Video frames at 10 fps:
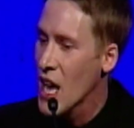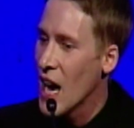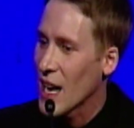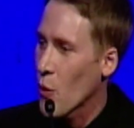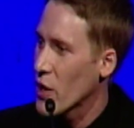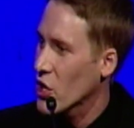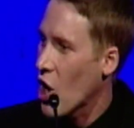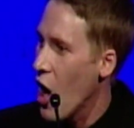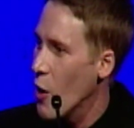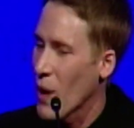and I wanted to
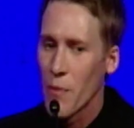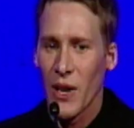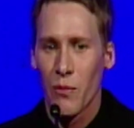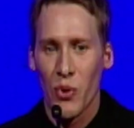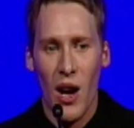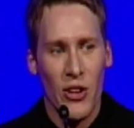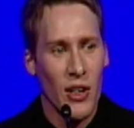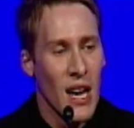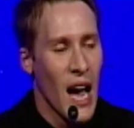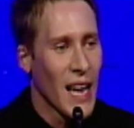call my big
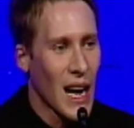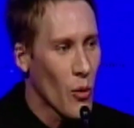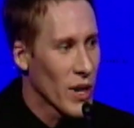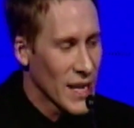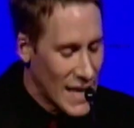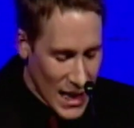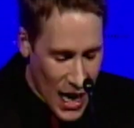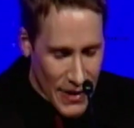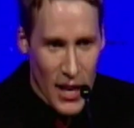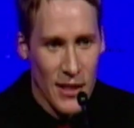brother, and I wanted to get
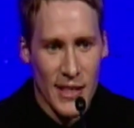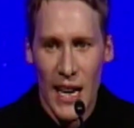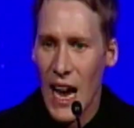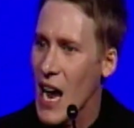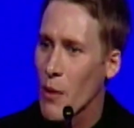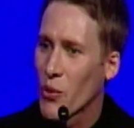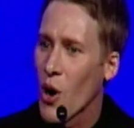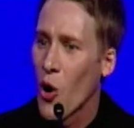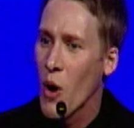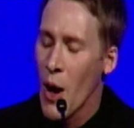on there and say, hey,
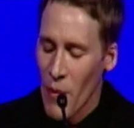bro,